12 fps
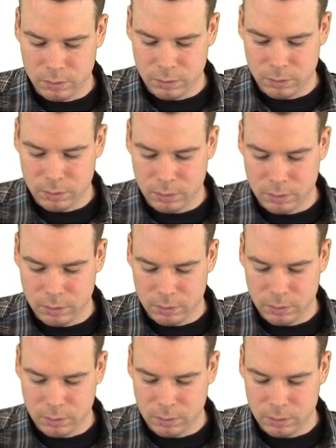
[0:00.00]

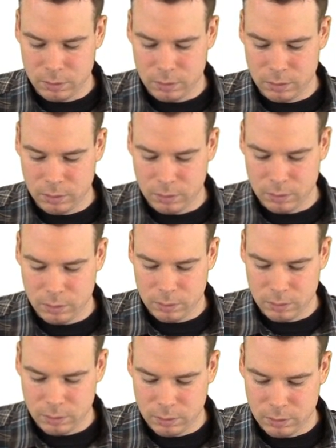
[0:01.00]
Nothing is said.